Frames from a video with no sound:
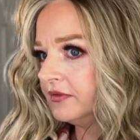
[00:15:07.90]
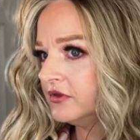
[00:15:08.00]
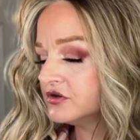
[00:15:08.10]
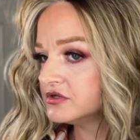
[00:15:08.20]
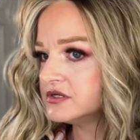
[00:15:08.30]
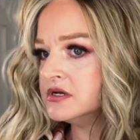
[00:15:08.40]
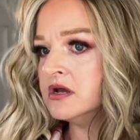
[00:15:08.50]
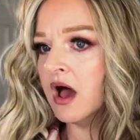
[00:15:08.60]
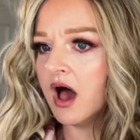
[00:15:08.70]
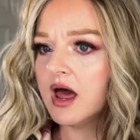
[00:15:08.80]
There's
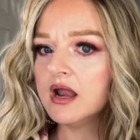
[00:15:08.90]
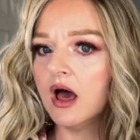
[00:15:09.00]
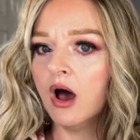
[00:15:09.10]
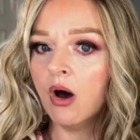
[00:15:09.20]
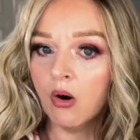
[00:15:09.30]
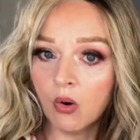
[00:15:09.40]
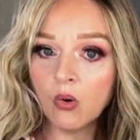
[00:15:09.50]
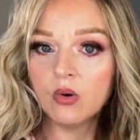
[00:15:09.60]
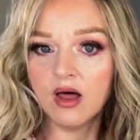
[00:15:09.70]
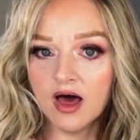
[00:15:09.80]
not a
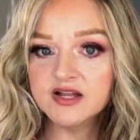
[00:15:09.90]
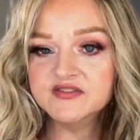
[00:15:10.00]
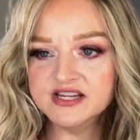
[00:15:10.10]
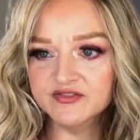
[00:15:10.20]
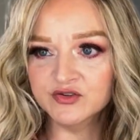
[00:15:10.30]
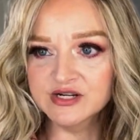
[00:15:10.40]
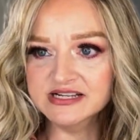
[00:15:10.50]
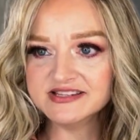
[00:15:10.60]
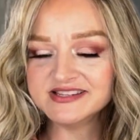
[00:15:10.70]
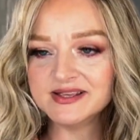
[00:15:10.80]
whole lot of
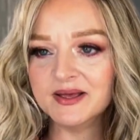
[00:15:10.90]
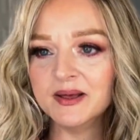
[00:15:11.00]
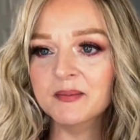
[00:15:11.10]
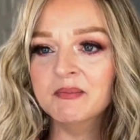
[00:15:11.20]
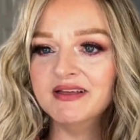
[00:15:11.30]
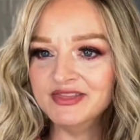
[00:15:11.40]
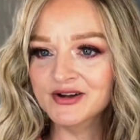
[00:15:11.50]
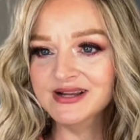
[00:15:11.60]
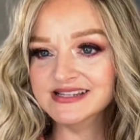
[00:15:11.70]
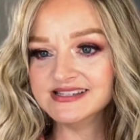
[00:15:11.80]
difference, but there
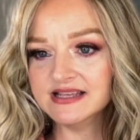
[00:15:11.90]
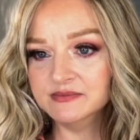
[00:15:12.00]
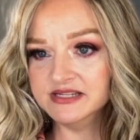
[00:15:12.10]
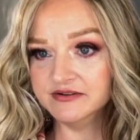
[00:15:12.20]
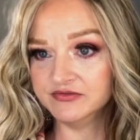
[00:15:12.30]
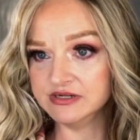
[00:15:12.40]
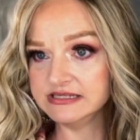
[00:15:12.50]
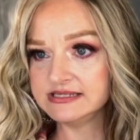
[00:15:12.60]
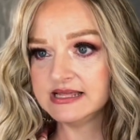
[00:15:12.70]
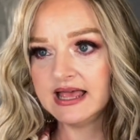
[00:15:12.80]
is some
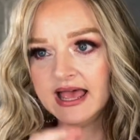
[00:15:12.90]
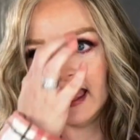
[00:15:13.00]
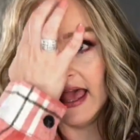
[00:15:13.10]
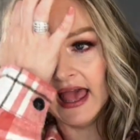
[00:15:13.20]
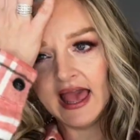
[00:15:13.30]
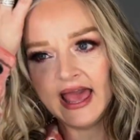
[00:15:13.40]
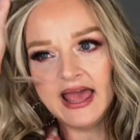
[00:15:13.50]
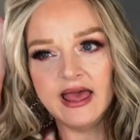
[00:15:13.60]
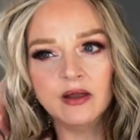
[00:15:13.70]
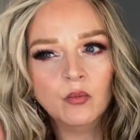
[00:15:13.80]
difference.
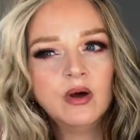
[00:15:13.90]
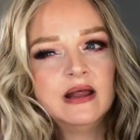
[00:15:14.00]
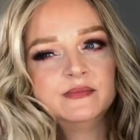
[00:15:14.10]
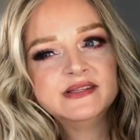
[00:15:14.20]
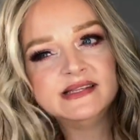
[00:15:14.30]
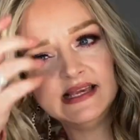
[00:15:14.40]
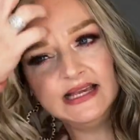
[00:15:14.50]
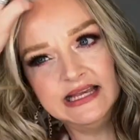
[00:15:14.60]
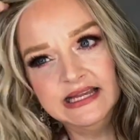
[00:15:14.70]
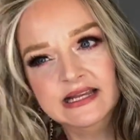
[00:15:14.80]
And what I'm
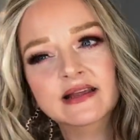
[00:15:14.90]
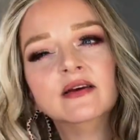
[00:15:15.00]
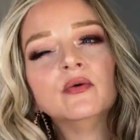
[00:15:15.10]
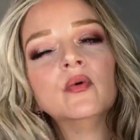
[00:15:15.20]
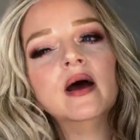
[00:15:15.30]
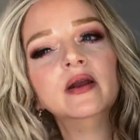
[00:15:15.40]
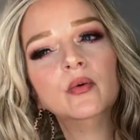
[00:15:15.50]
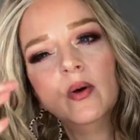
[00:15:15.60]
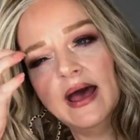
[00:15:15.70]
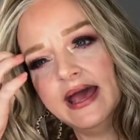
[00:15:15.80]
seeing right
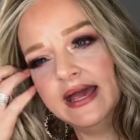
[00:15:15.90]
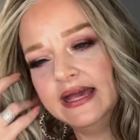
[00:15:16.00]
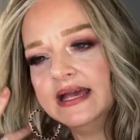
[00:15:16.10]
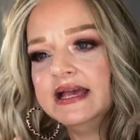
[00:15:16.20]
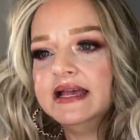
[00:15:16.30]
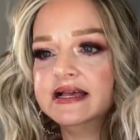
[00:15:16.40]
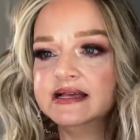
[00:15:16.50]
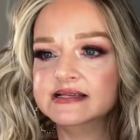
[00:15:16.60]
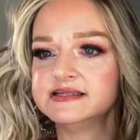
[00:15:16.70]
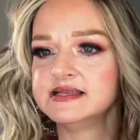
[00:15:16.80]
away
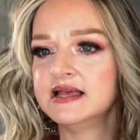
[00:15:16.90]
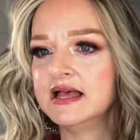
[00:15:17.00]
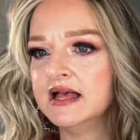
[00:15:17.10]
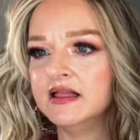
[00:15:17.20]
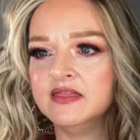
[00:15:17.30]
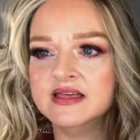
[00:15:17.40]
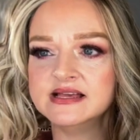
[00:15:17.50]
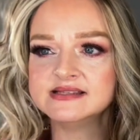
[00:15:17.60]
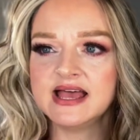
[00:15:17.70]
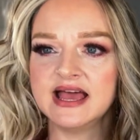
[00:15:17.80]
is
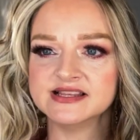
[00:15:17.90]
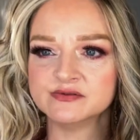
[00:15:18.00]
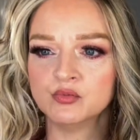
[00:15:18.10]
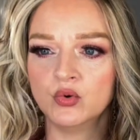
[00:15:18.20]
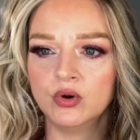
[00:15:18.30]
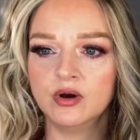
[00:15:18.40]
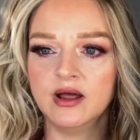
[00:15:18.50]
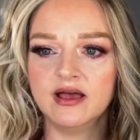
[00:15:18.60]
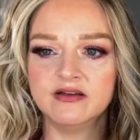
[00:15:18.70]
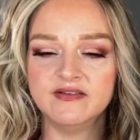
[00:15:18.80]
this has more
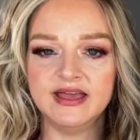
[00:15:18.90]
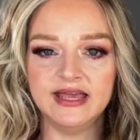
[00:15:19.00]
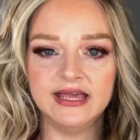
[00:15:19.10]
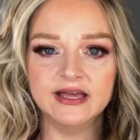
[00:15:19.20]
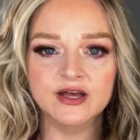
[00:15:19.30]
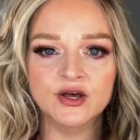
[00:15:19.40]
of a